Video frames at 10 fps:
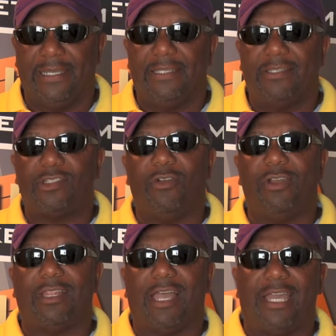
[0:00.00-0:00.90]
The
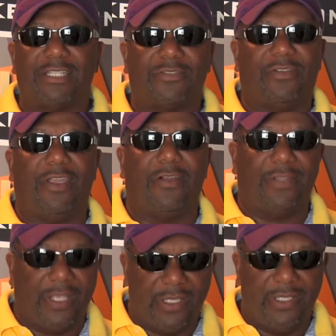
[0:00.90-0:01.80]
storyline is
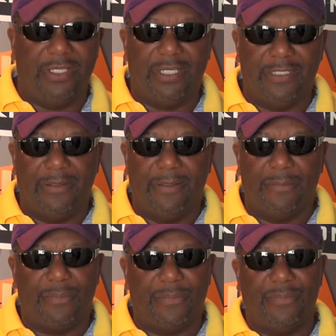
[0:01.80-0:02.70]
very good.
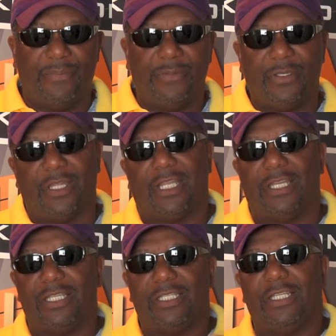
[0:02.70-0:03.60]
You know, they
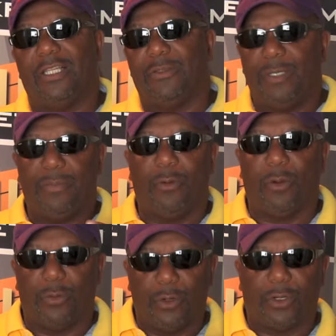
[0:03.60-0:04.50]
could have did a little bit
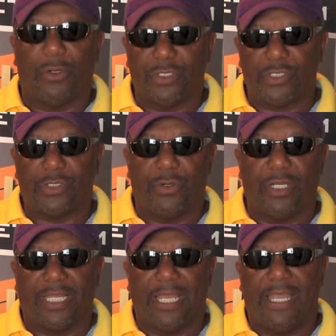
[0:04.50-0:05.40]
more work on the
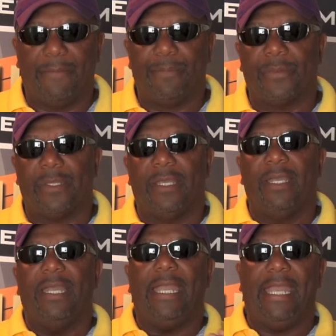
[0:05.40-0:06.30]
storyline.
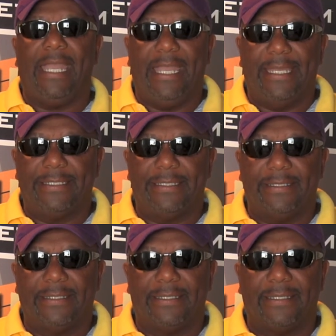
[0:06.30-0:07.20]
And,
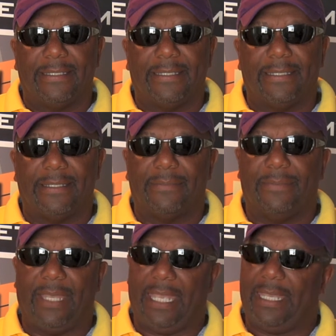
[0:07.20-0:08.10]

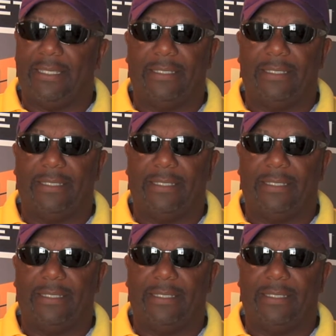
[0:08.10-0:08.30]
man,